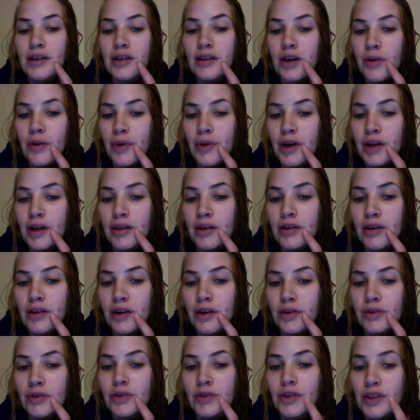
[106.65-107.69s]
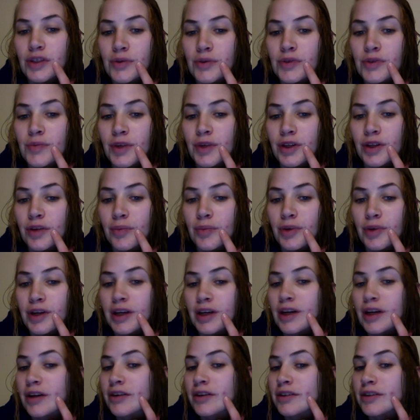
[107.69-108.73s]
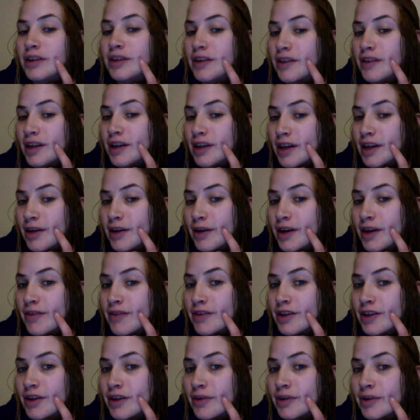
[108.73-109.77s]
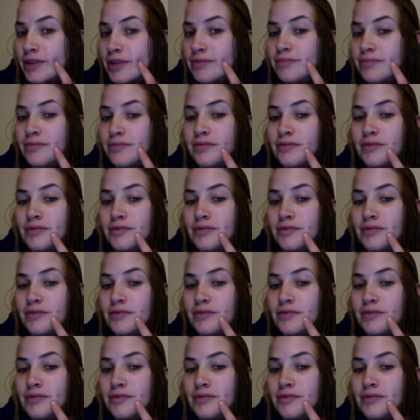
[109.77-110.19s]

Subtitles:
Oh wait, no, so this was my new breakout, and then now I have a new one,